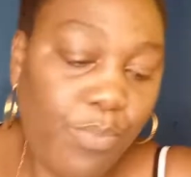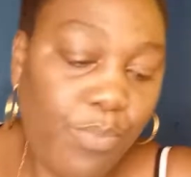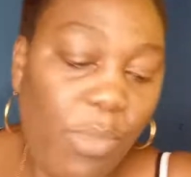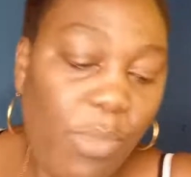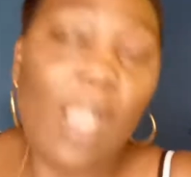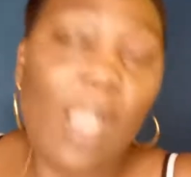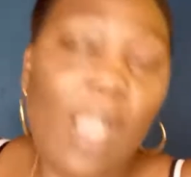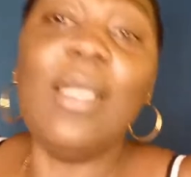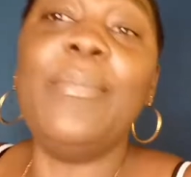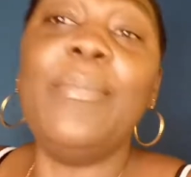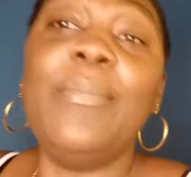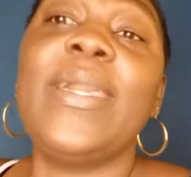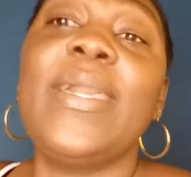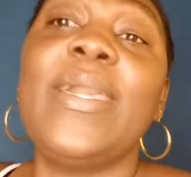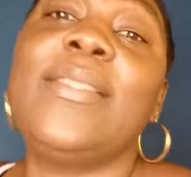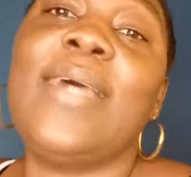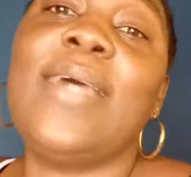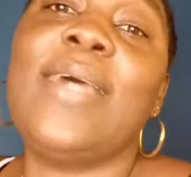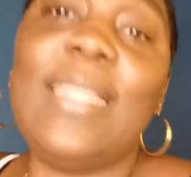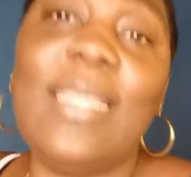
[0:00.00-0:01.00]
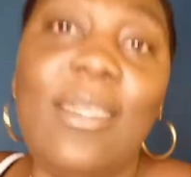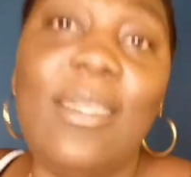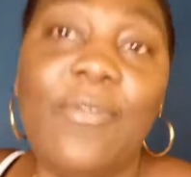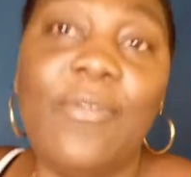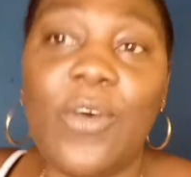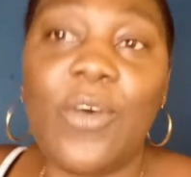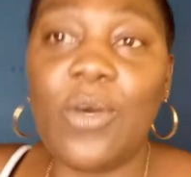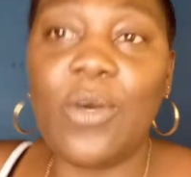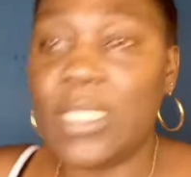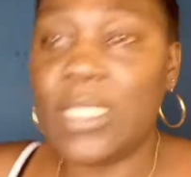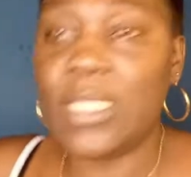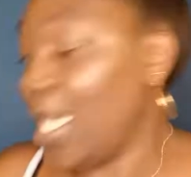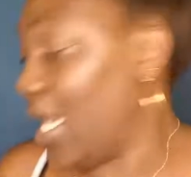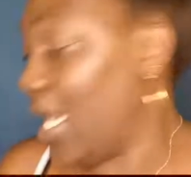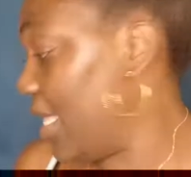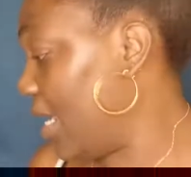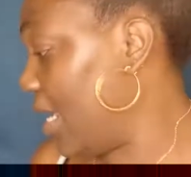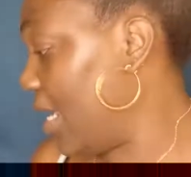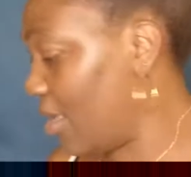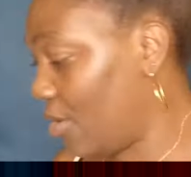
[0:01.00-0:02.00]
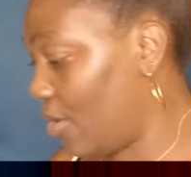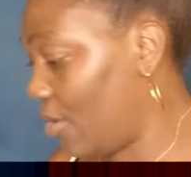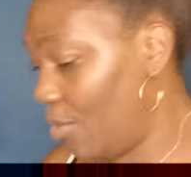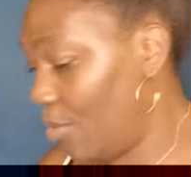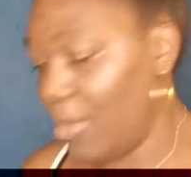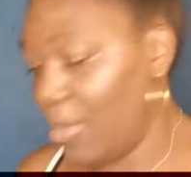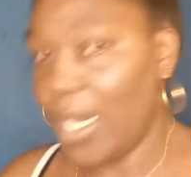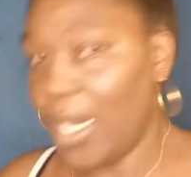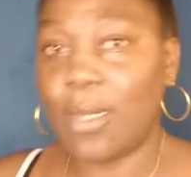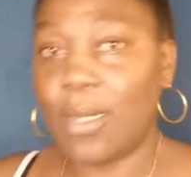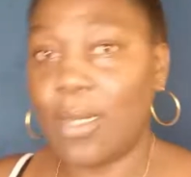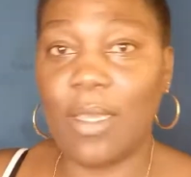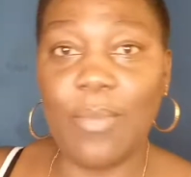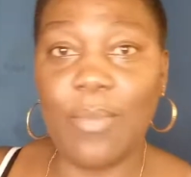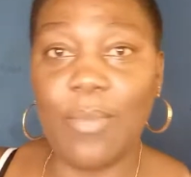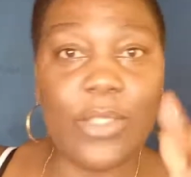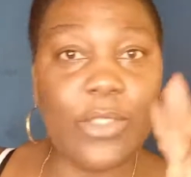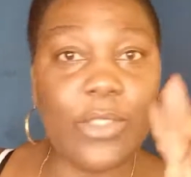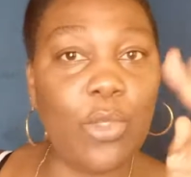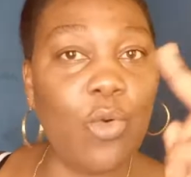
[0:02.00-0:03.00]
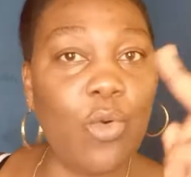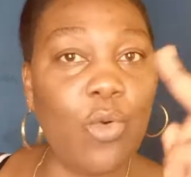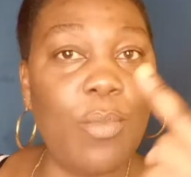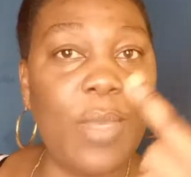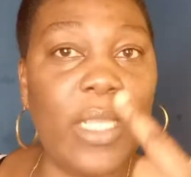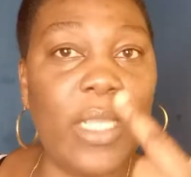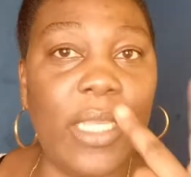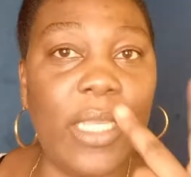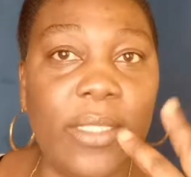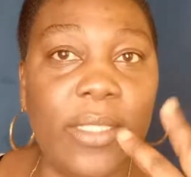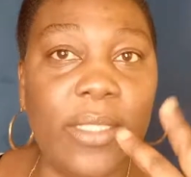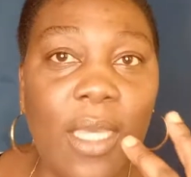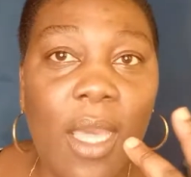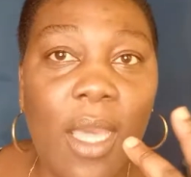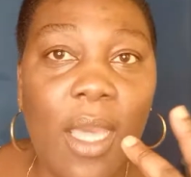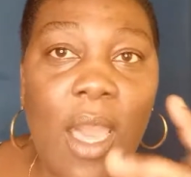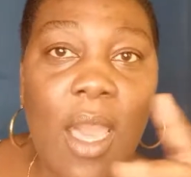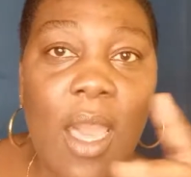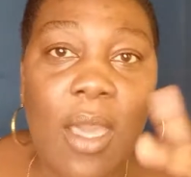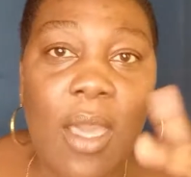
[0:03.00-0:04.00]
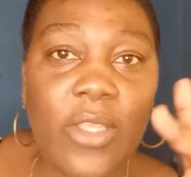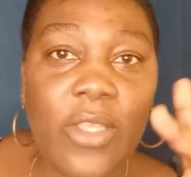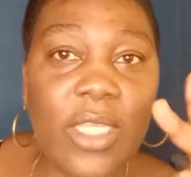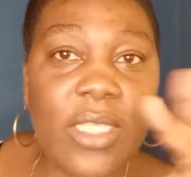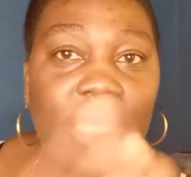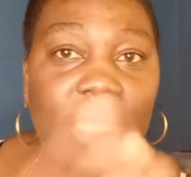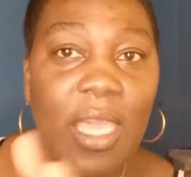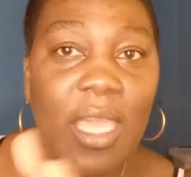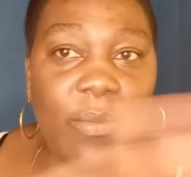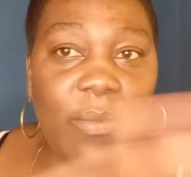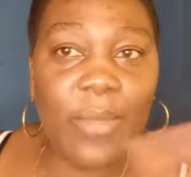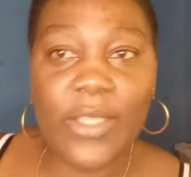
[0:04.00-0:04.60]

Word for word: Let me get a leave outside and come back. Give me two minutes. Just keep the